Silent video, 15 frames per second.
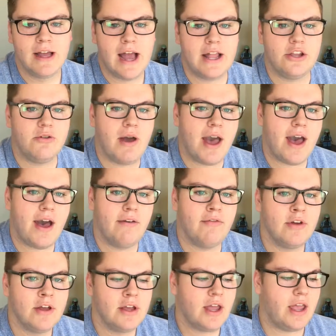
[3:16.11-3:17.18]
and you
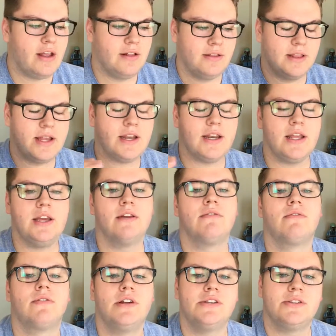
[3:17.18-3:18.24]
have a litany
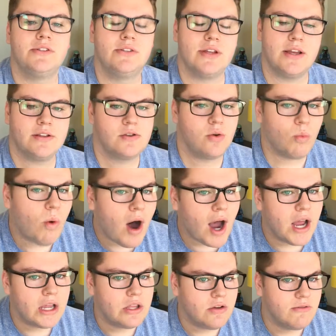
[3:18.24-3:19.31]
of reasons as to
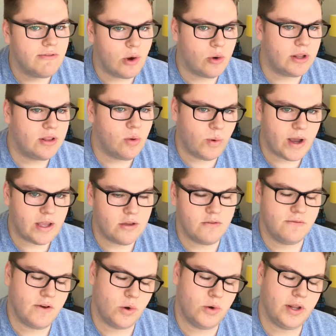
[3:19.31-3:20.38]
why you voted the way you
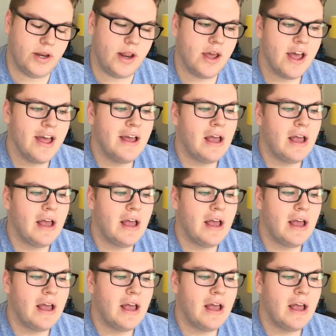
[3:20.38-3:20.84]
voted,